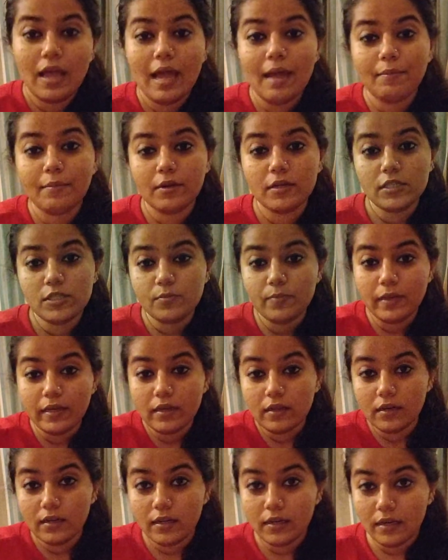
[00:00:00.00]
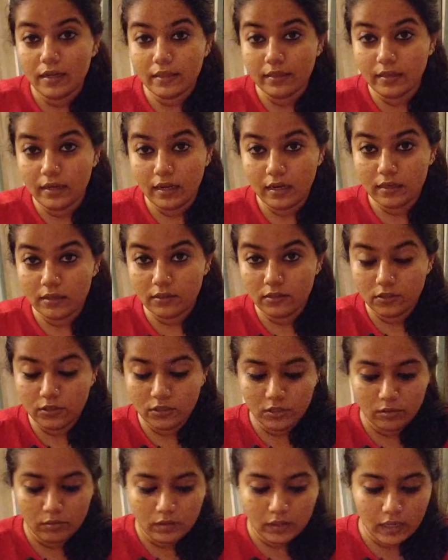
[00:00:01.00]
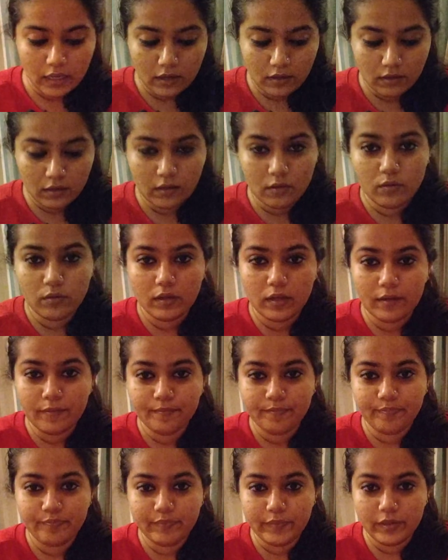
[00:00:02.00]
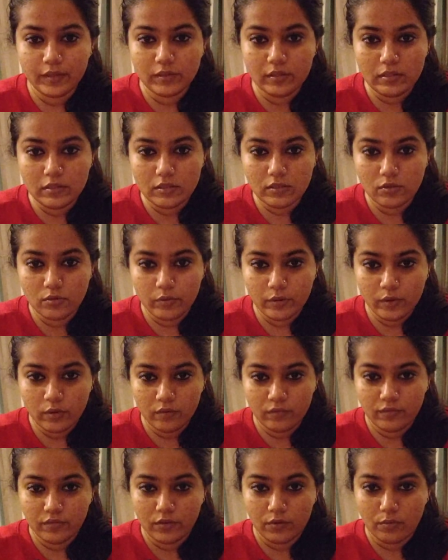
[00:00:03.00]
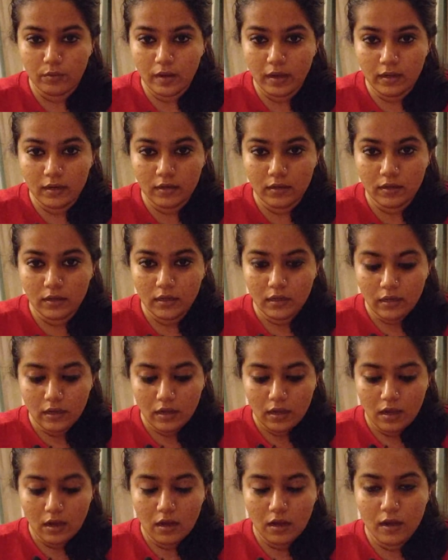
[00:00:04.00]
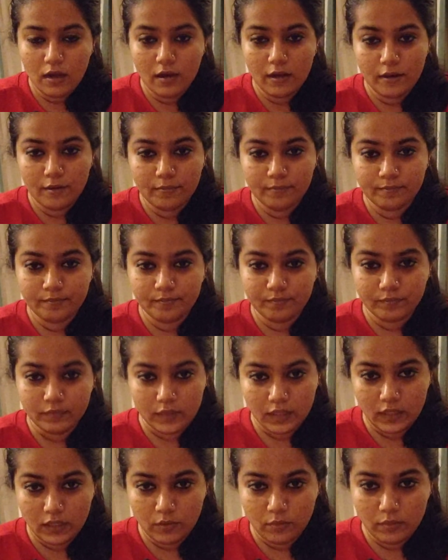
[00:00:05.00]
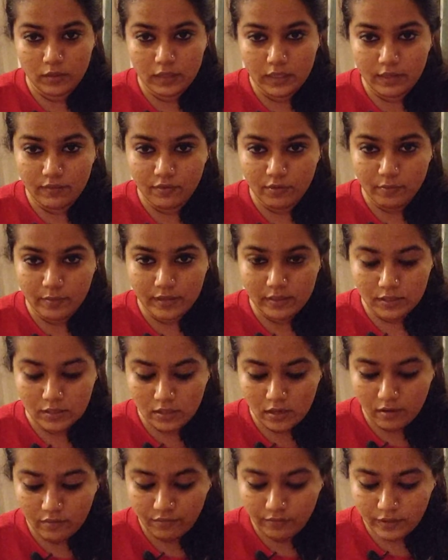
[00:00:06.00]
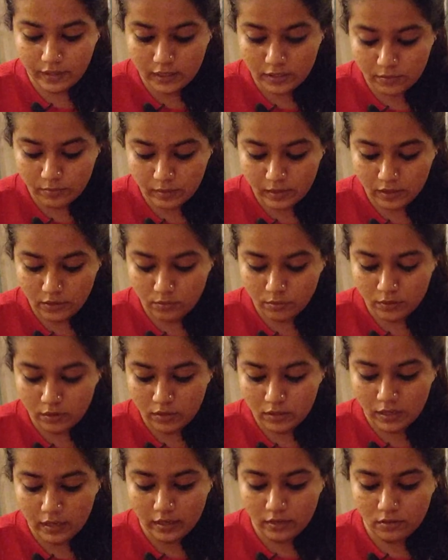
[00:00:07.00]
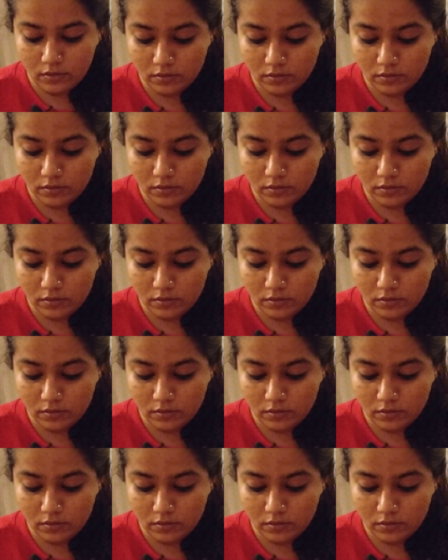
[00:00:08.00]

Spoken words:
I'm gonna speak a little and then I'll continue again, okay? Because it's going on for a while. I don't want to leave your message half-faced, but I don't want to like.